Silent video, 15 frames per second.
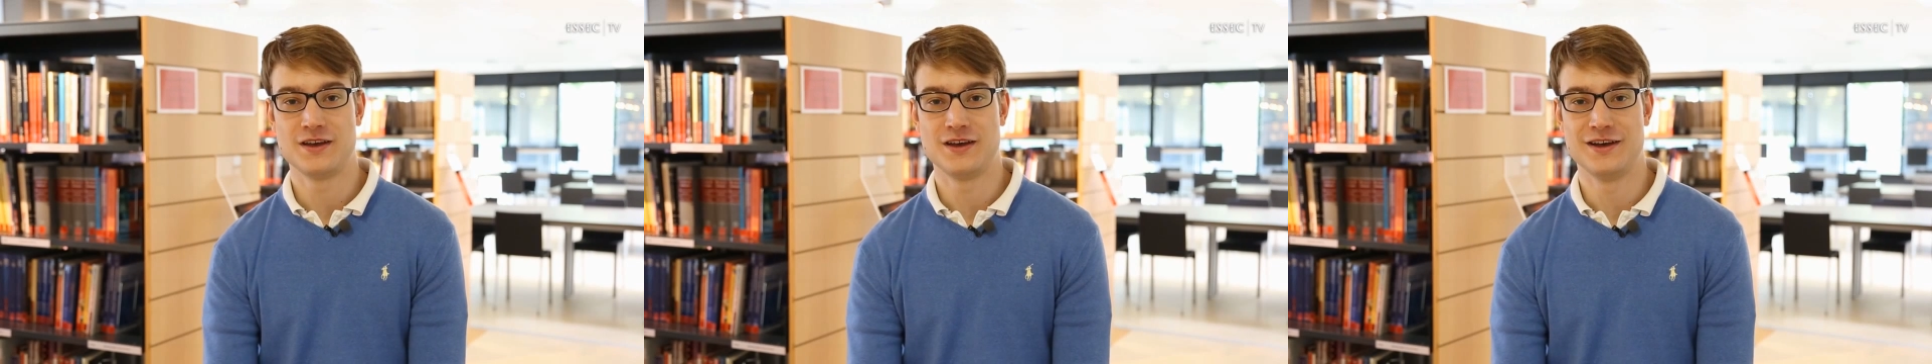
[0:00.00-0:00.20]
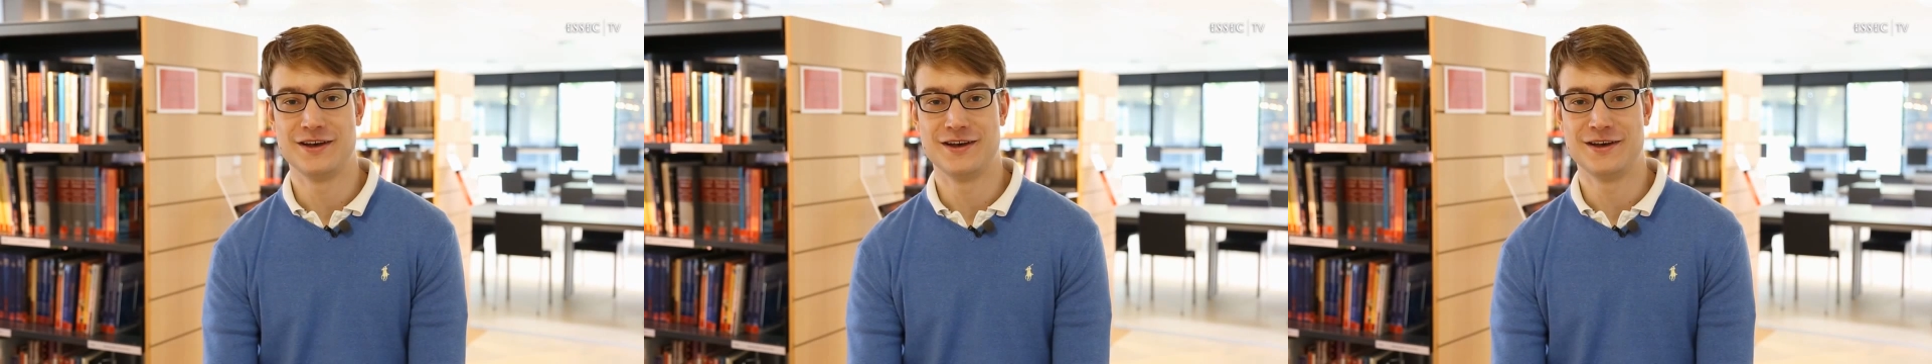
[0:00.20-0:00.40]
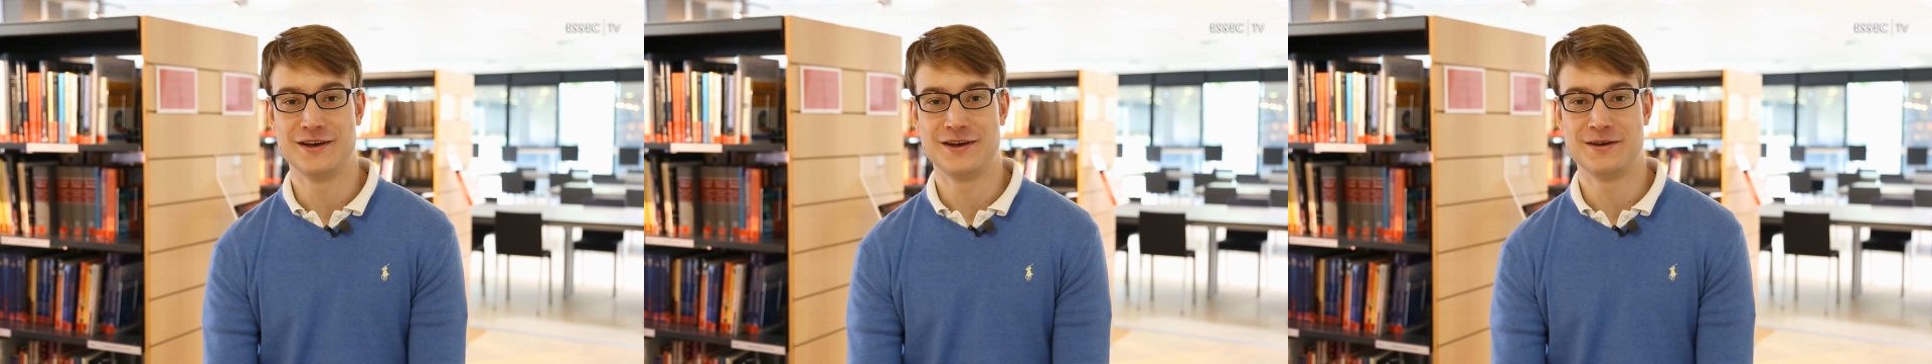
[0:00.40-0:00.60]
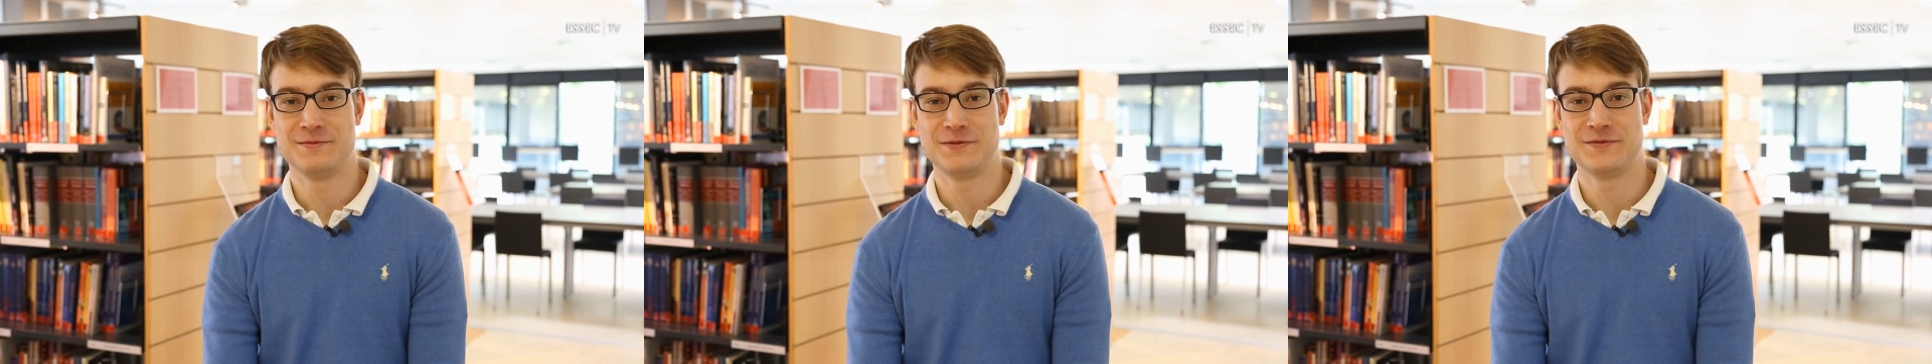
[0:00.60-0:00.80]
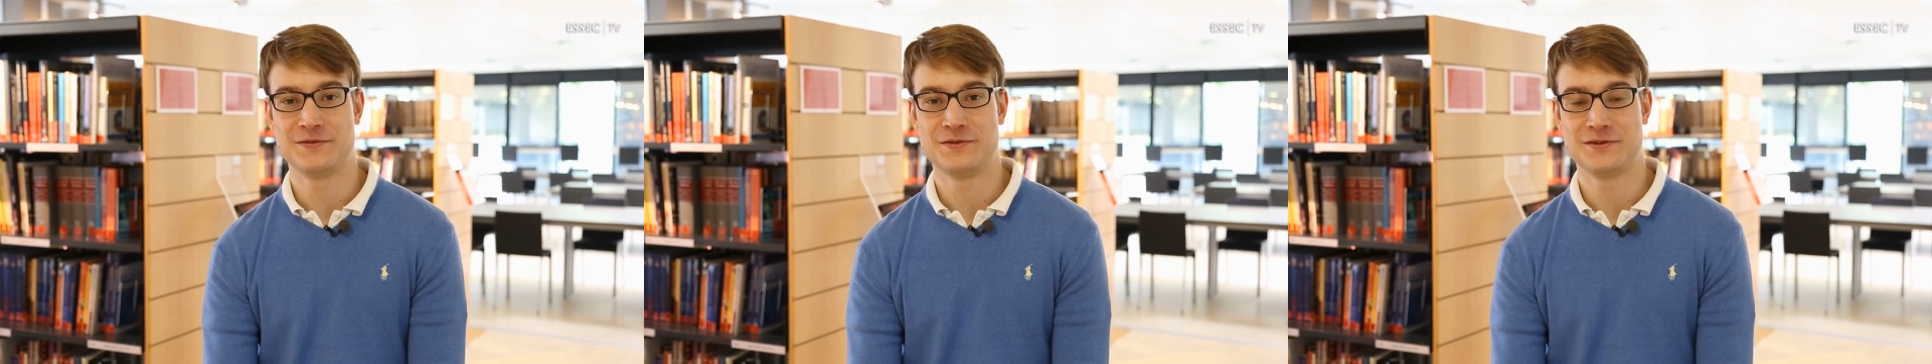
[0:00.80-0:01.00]

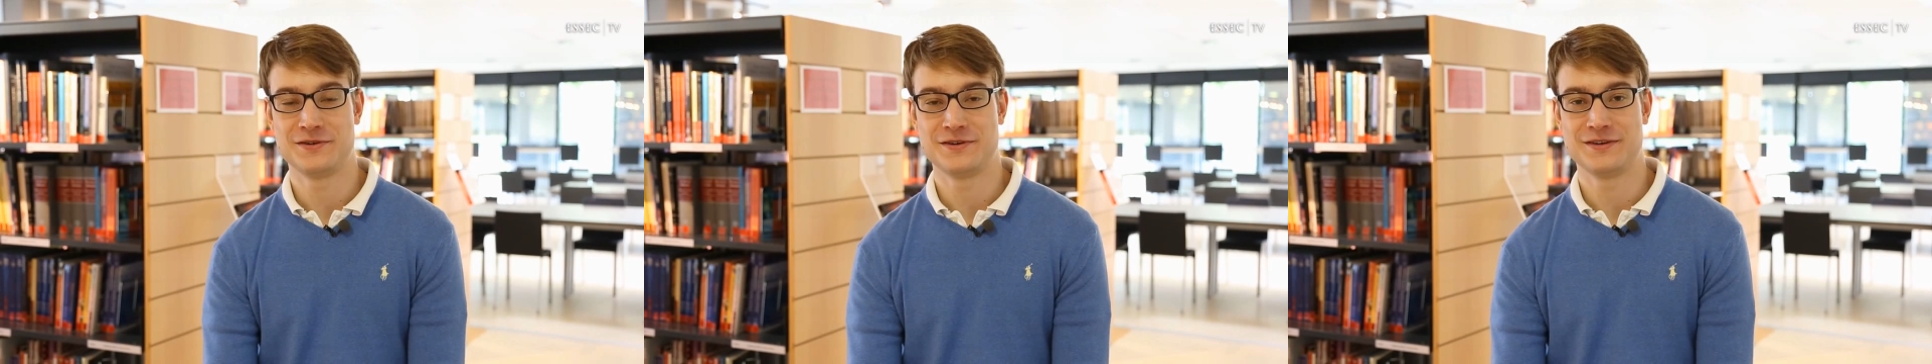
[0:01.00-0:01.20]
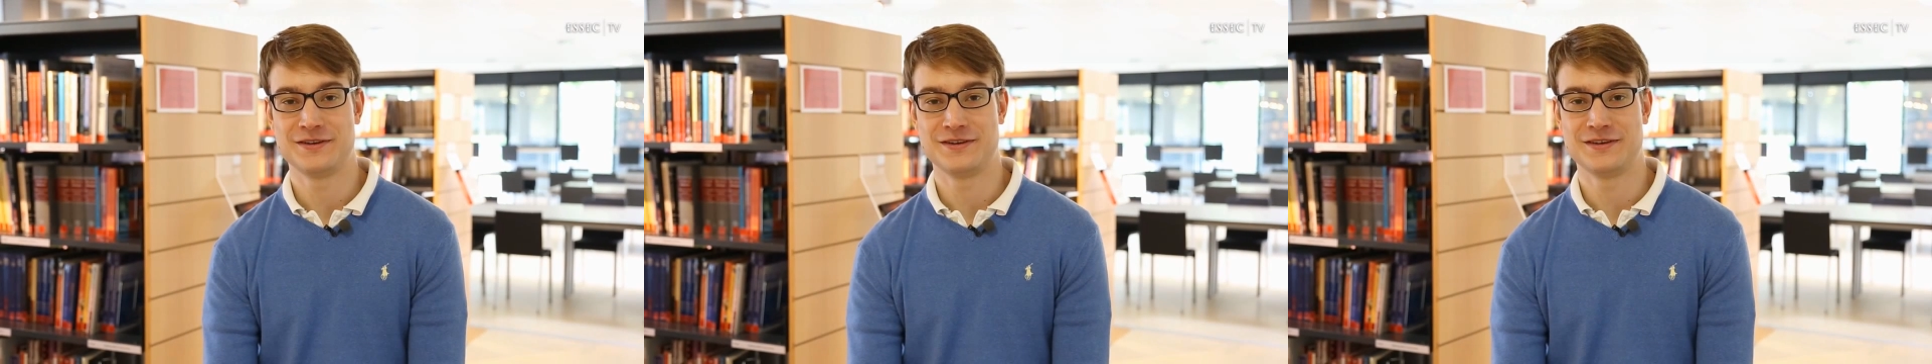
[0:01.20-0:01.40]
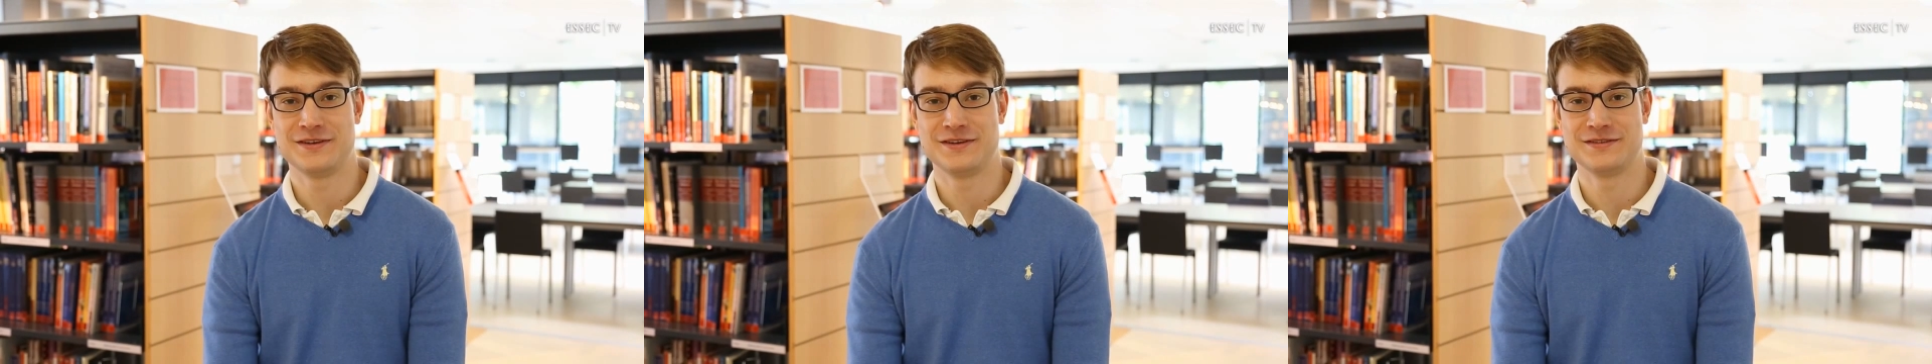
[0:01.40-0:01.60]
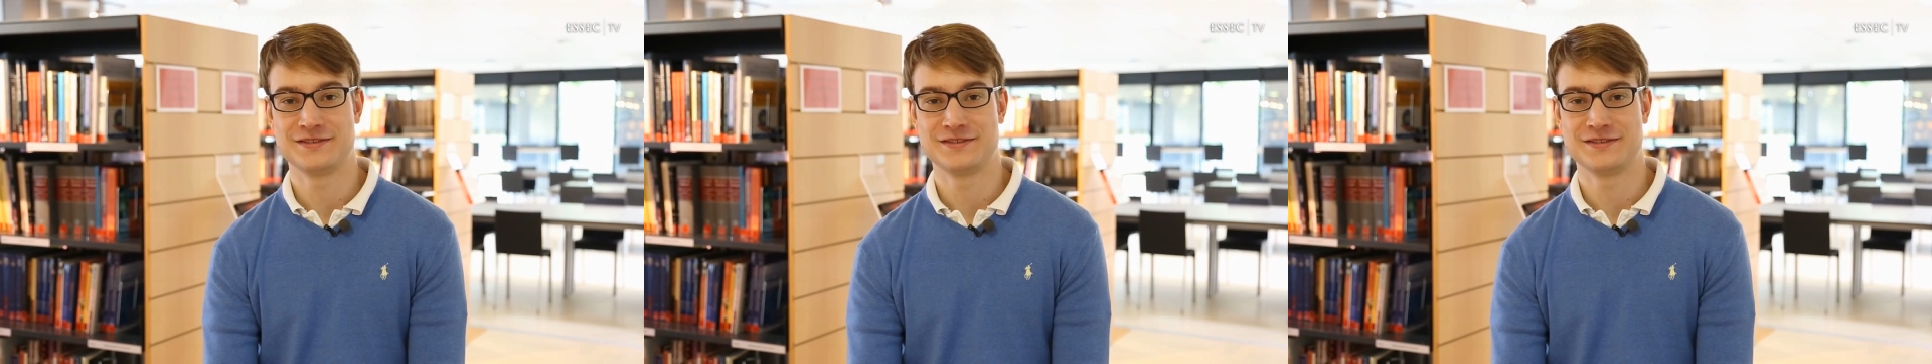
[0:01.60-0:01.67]
Before